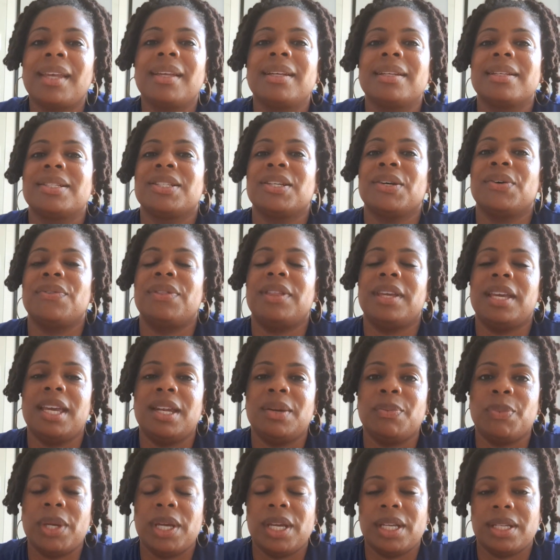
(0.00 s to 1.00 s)
So
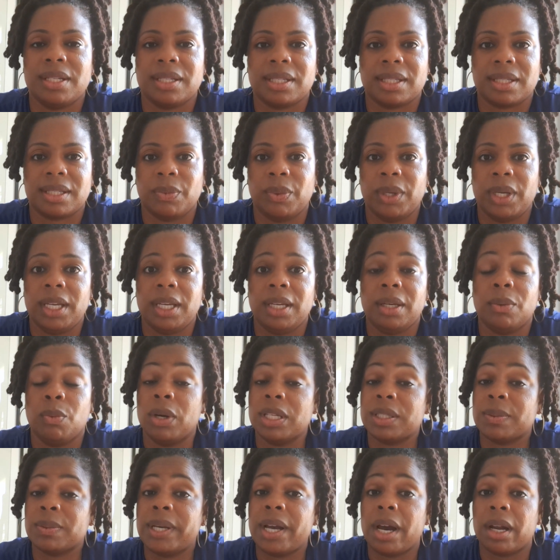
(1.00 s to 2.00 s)
then
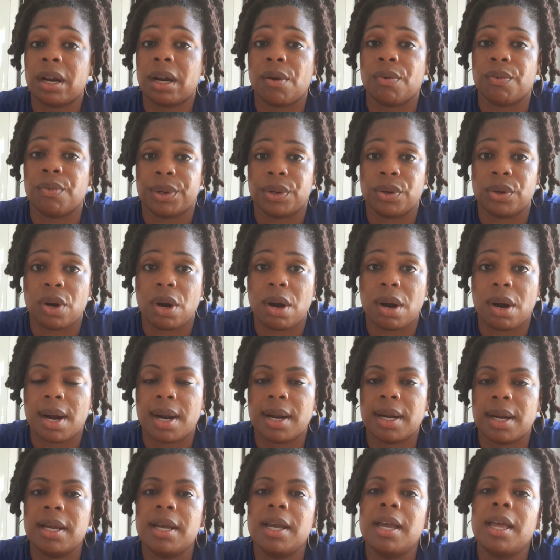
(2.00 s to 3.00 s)
once we got our rental
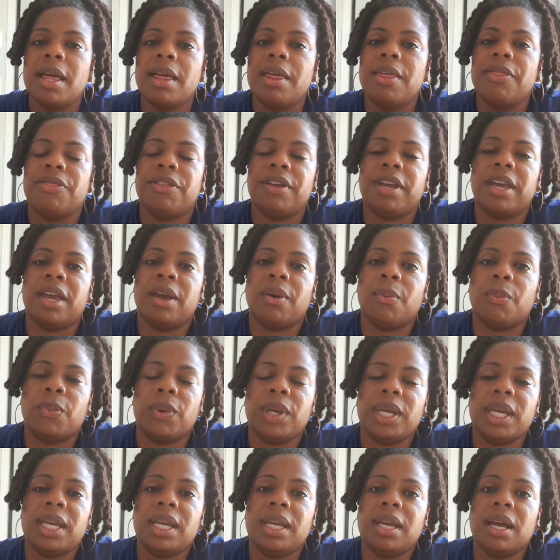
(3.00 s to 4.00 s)
car, then
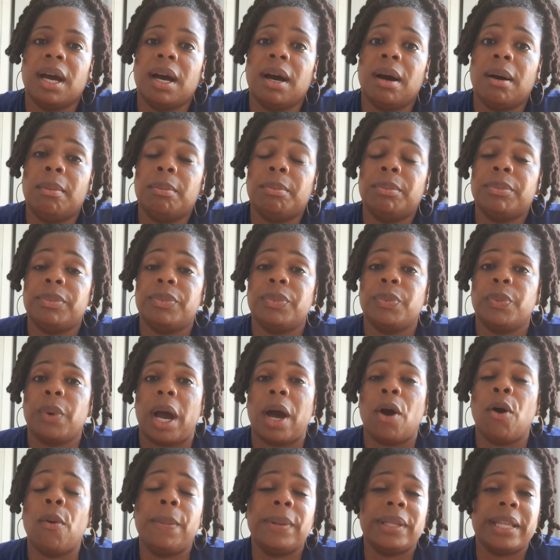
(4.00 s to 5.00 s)

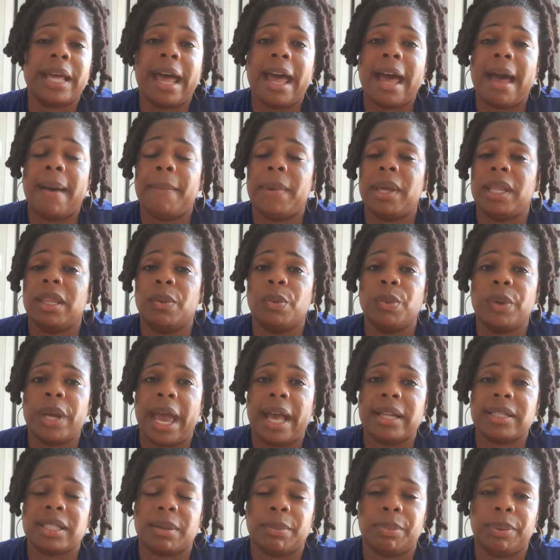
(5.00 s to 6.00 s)
I opened the app, and then we
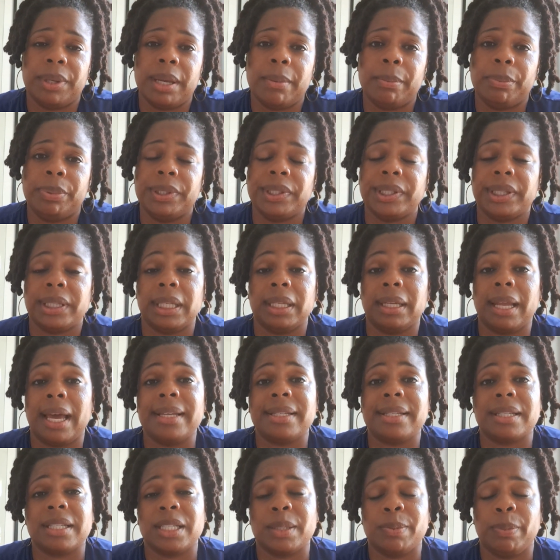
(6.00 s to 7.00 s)
had to input the
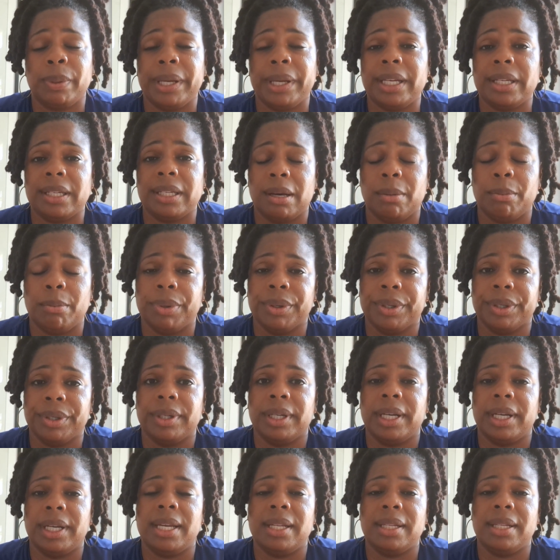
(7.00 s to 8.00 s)
license plate
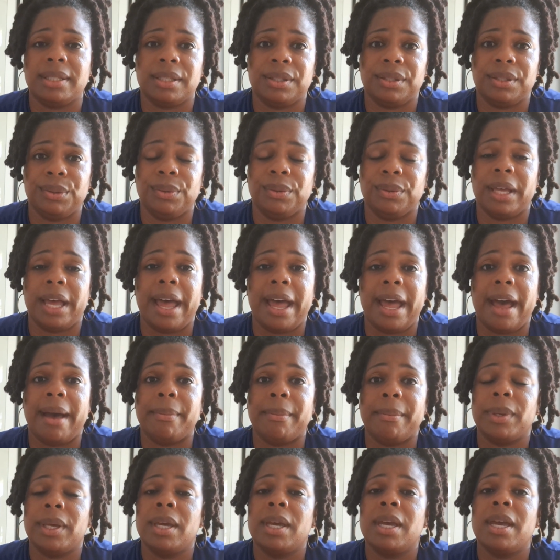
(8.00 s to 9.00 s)
number into the
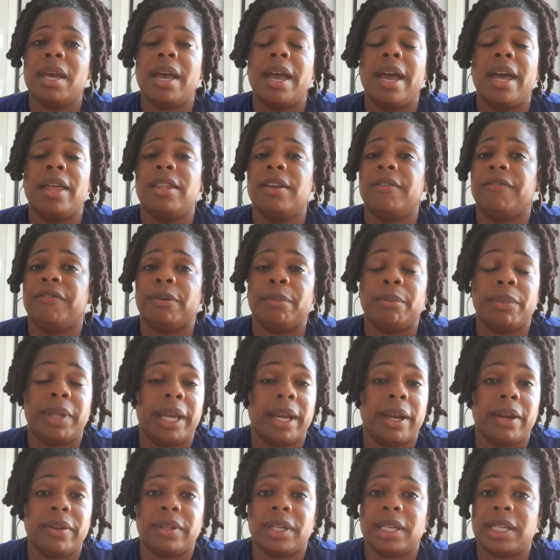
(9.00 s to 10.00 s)
app. And then from
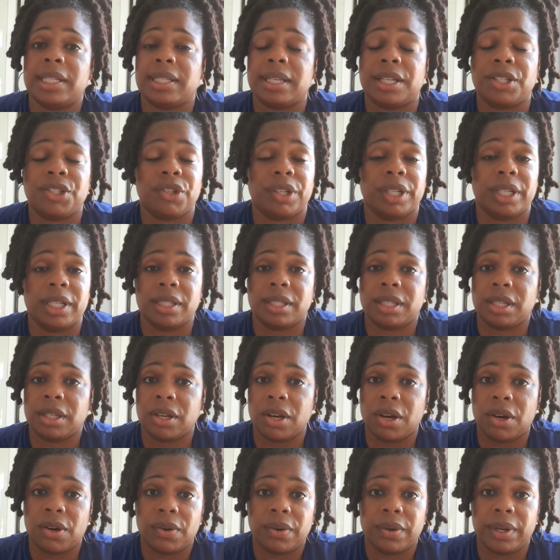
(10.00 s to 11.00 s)
there, then it says you're good to
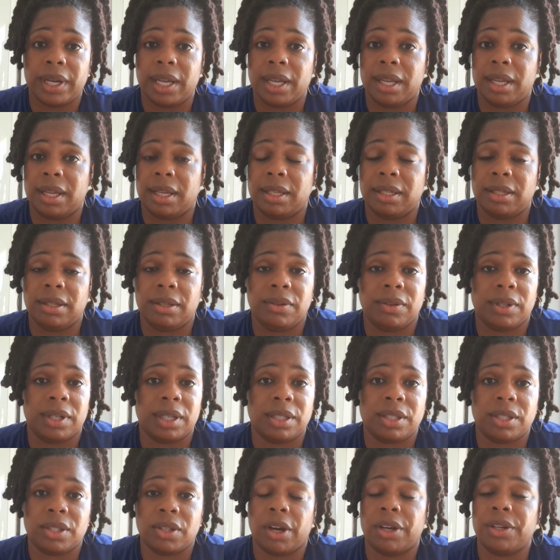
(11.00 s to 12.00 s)
go and you
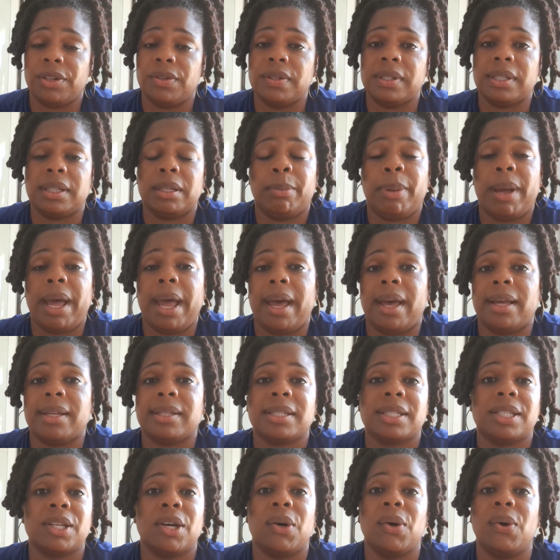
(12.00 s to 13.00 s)
can start using the
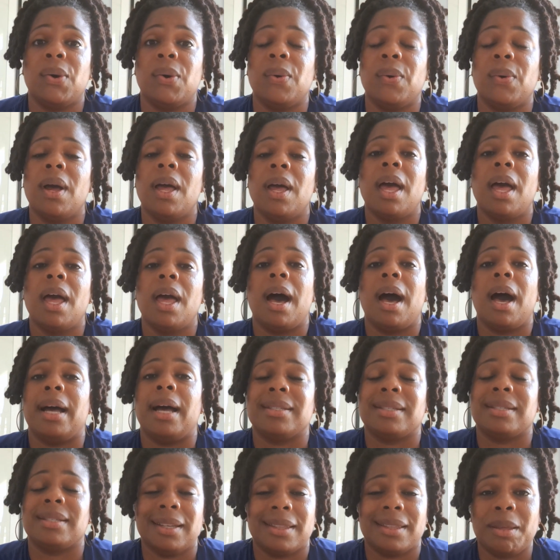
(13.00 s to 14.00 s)
pass. So I
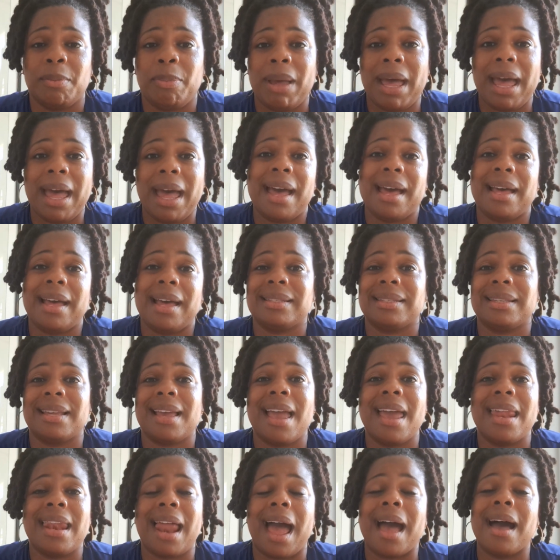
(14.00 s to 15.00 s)
took the pass
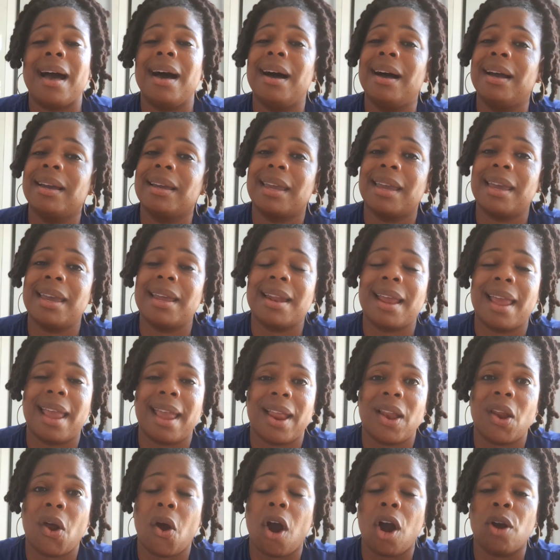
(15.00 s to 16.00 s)
and I hung it
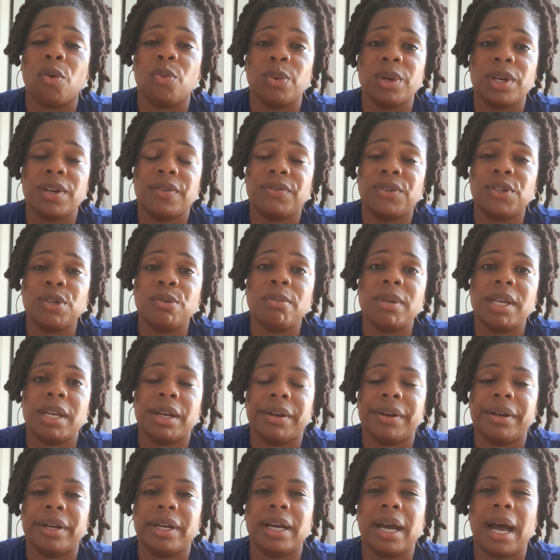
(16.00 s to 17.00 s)
in our rear view
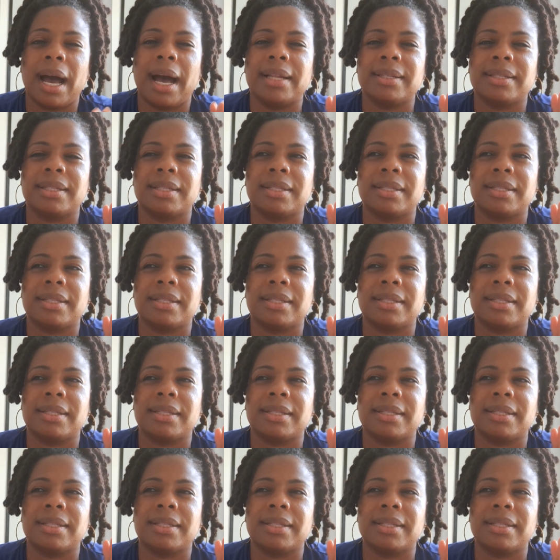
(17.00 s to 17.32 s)
mirror. I